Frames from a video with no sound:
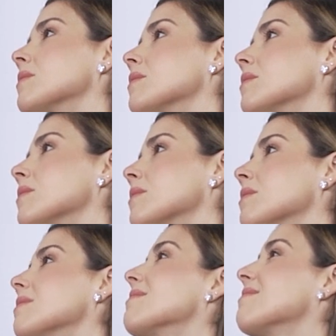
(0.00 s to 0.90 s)

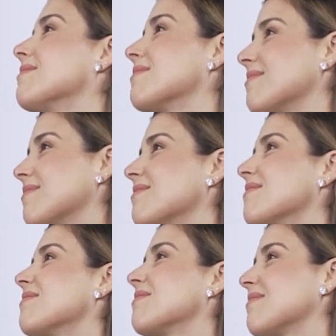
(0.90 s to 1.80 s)

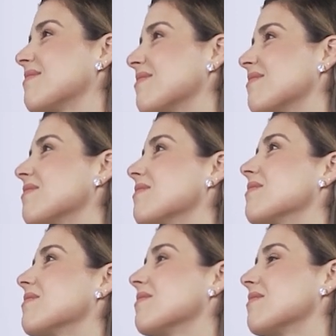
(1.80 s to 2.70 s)

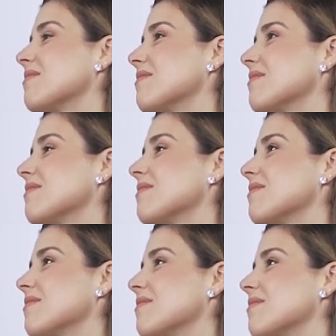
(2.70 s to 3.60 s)
[no speech]